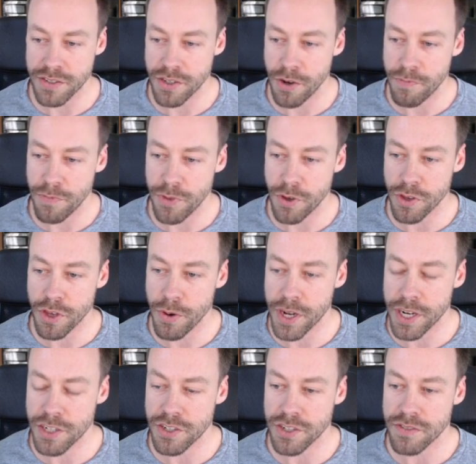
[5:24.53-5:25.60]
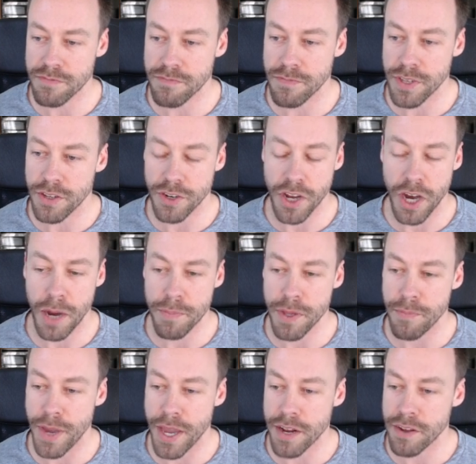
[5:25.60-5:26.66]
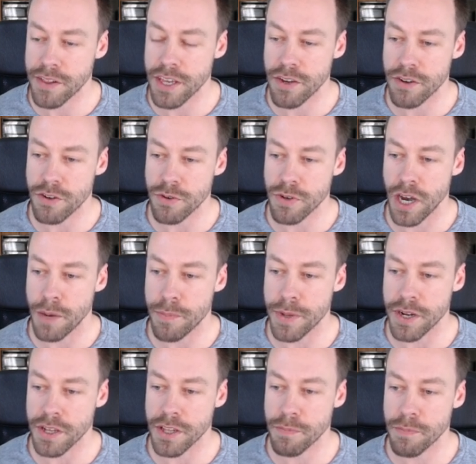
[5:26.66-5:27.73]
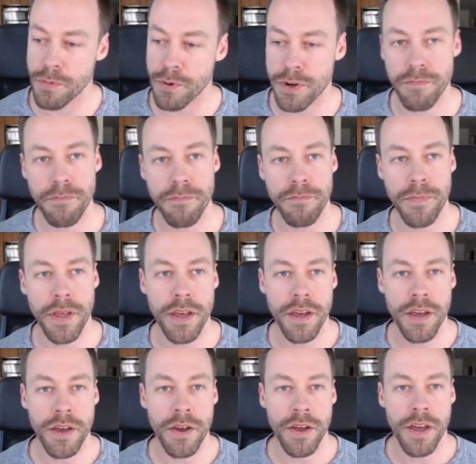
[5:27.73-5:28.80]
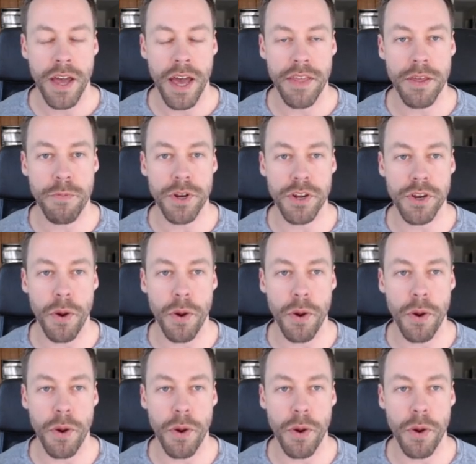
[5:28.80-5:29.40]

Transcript: So you can go ahead and just either copy it manually or do copy to clipboard. And then we're gonna